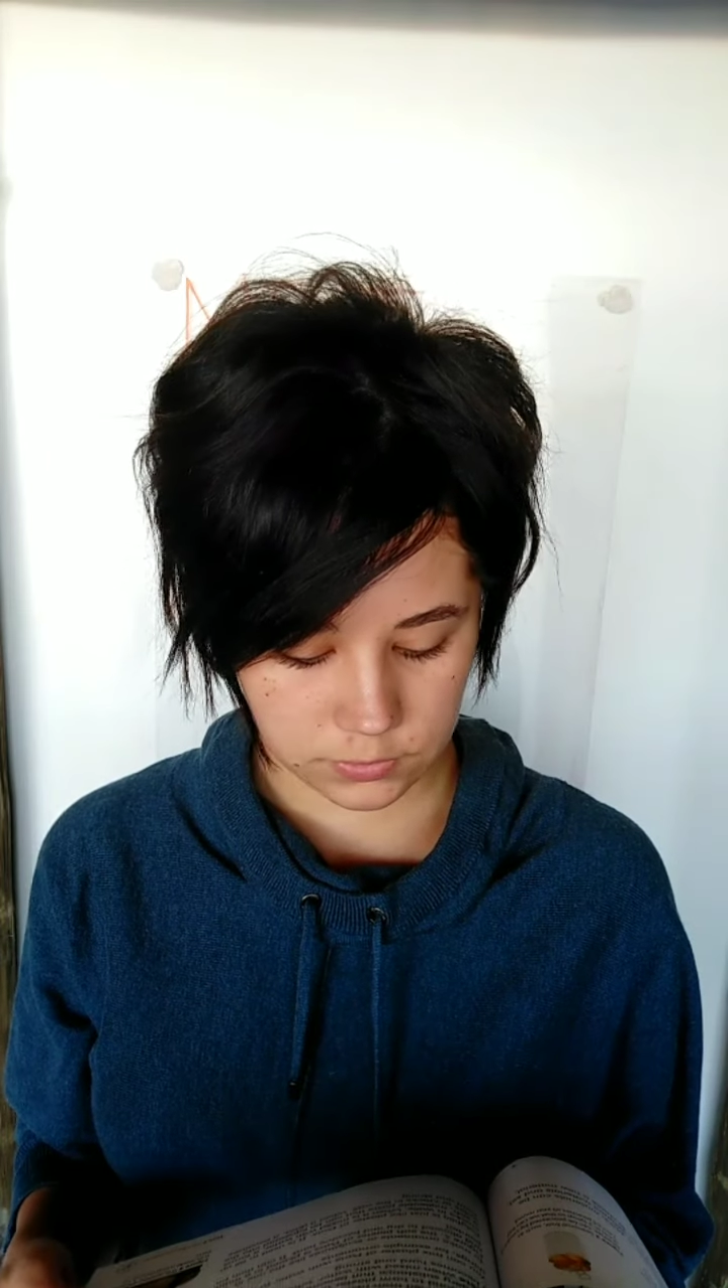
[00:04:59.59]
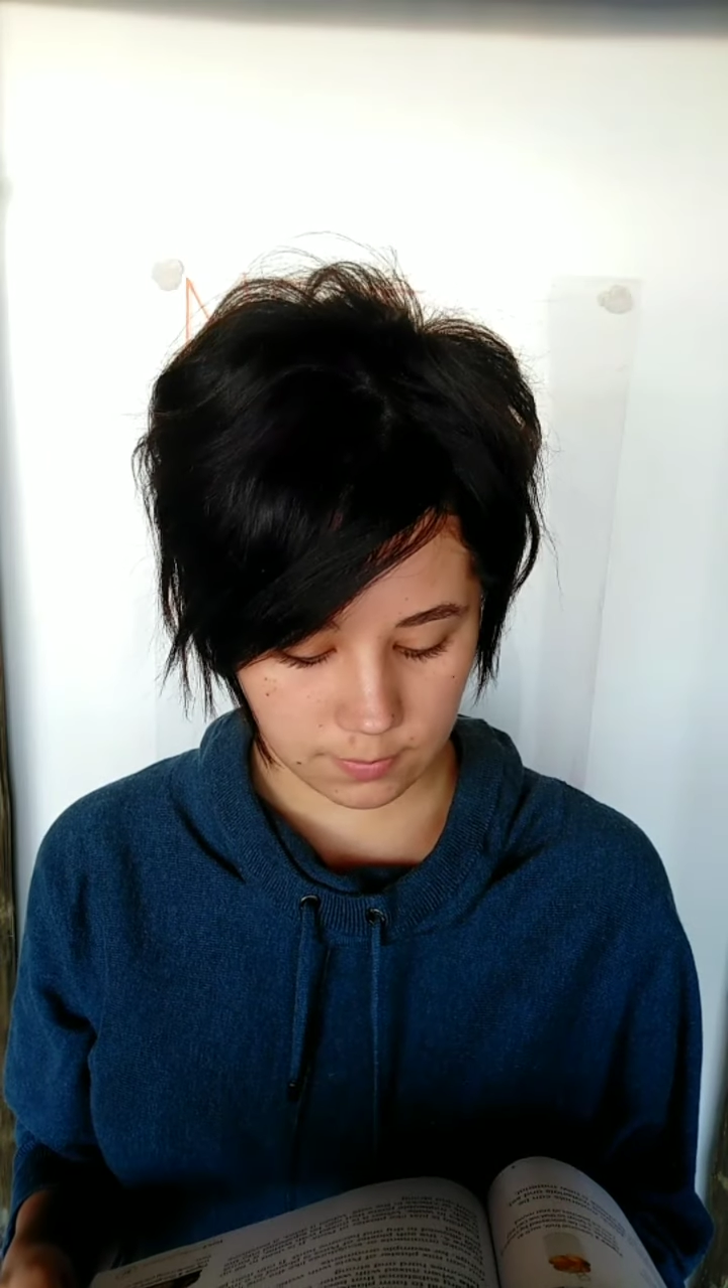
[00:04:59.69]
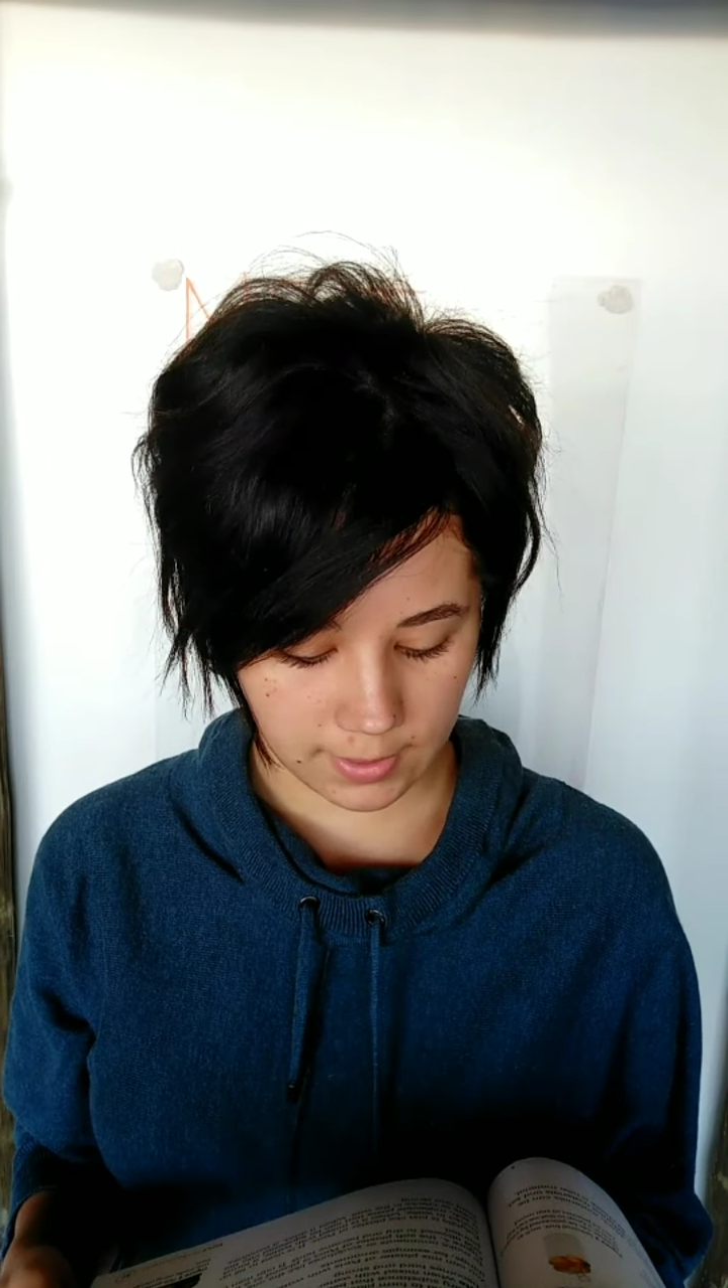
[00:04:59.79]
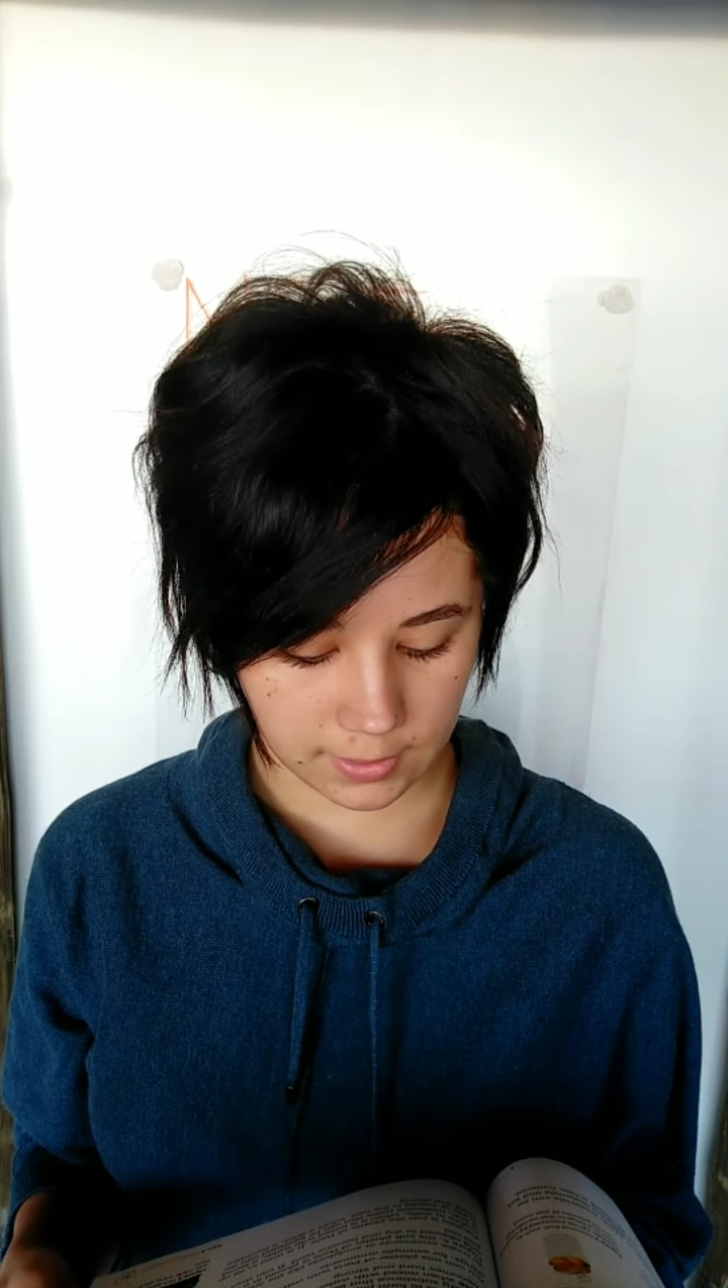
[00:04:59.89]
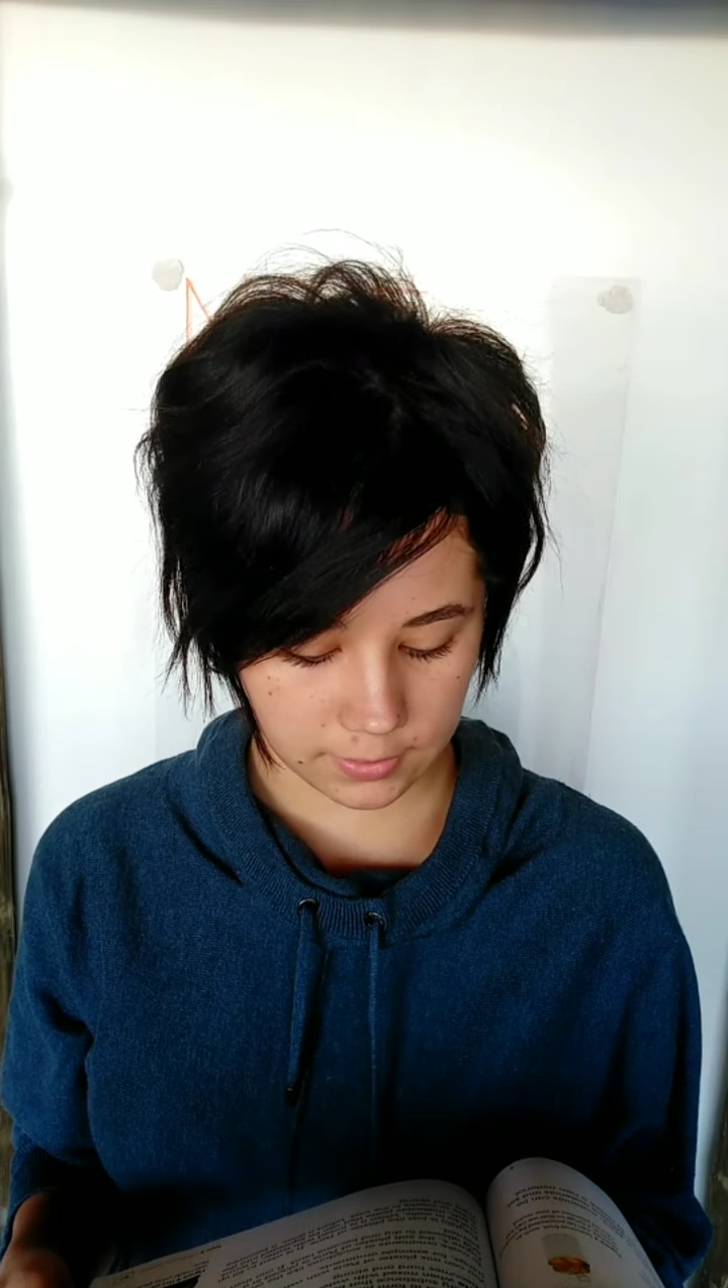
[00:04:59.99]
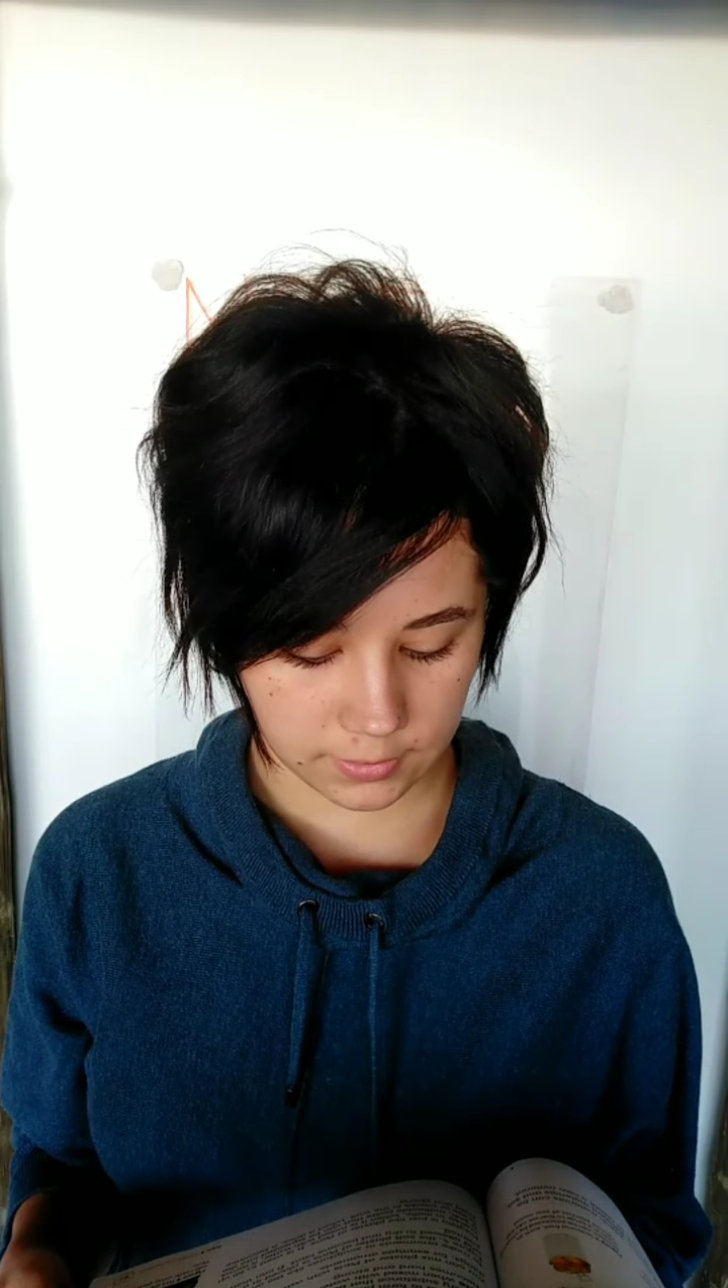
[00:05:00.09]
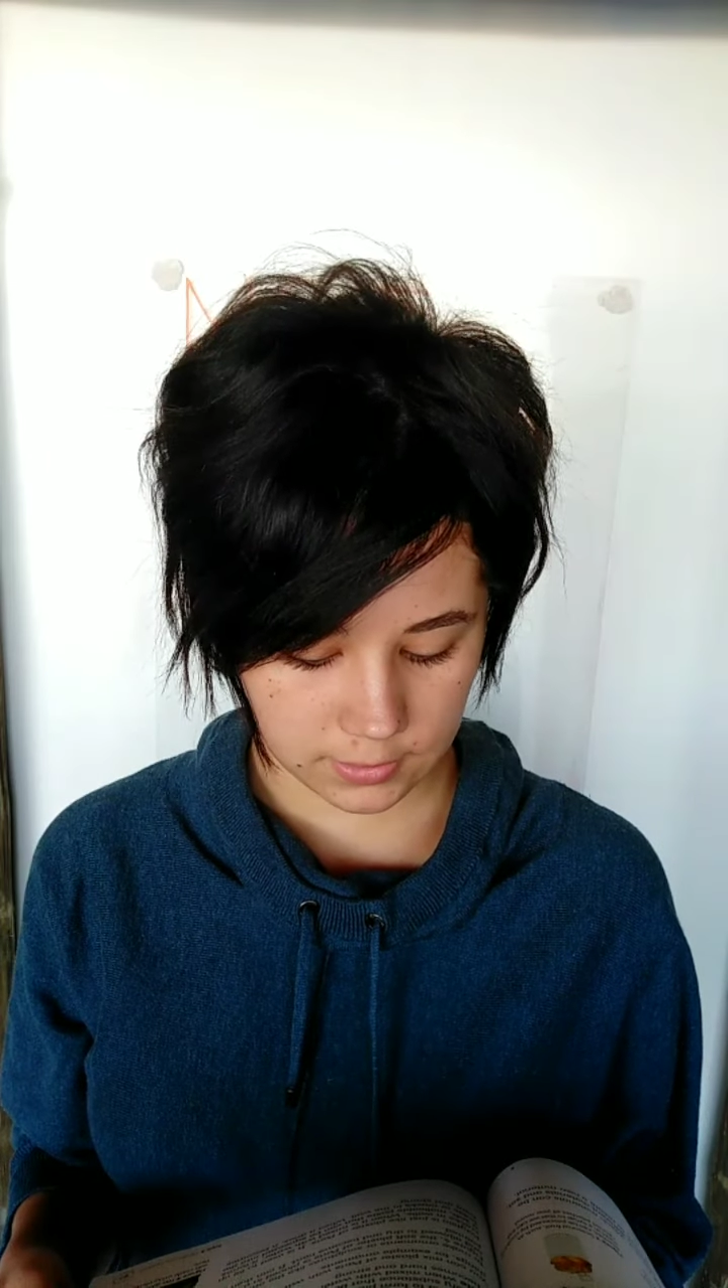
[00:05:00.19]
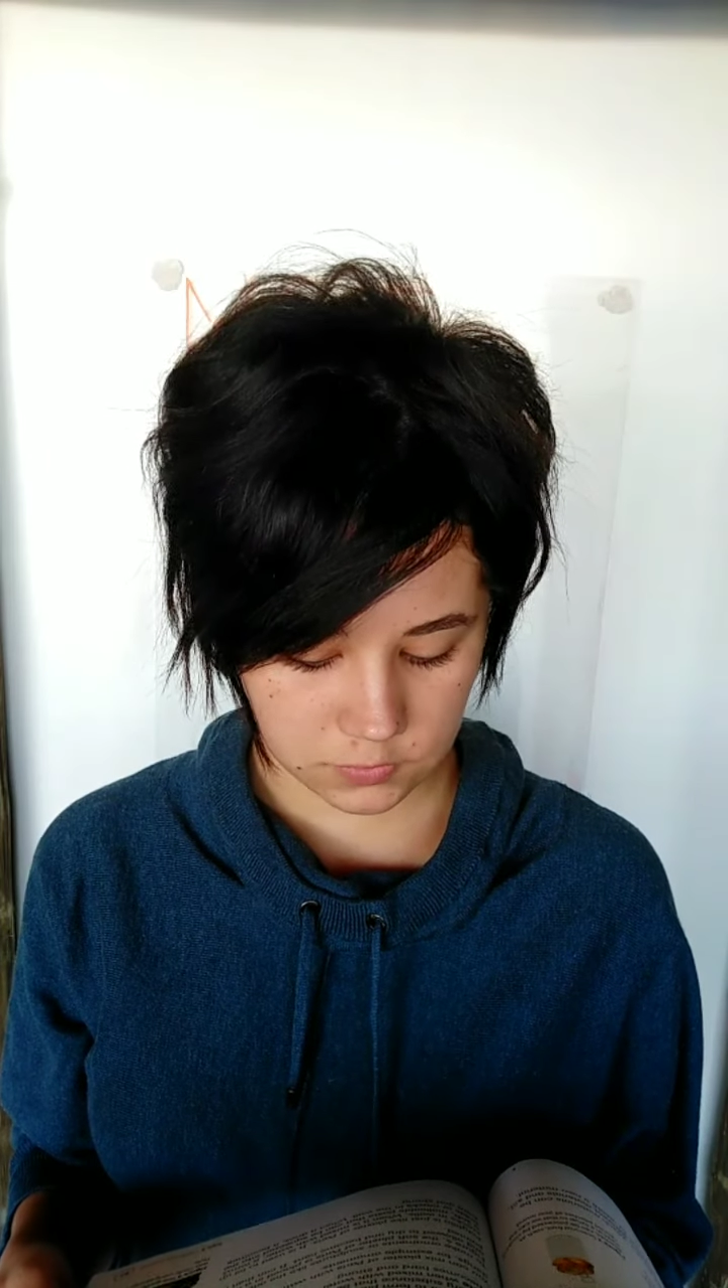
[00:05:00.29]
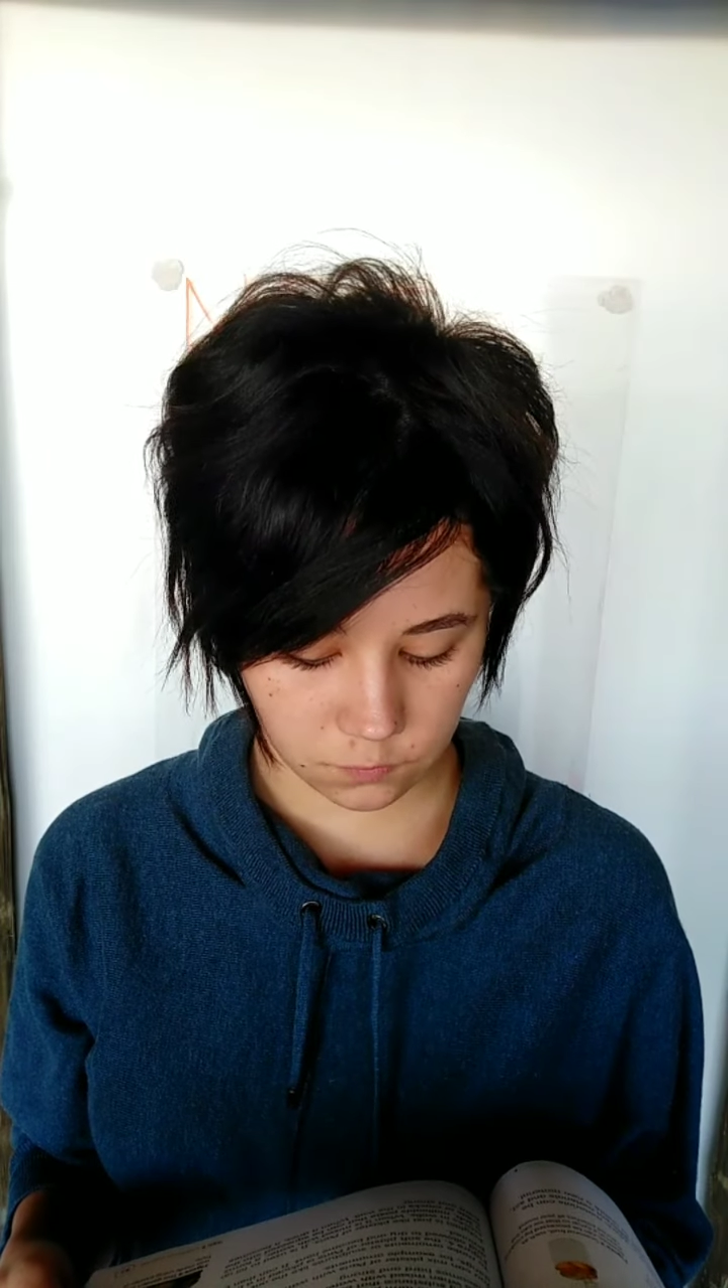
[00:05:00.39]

make things,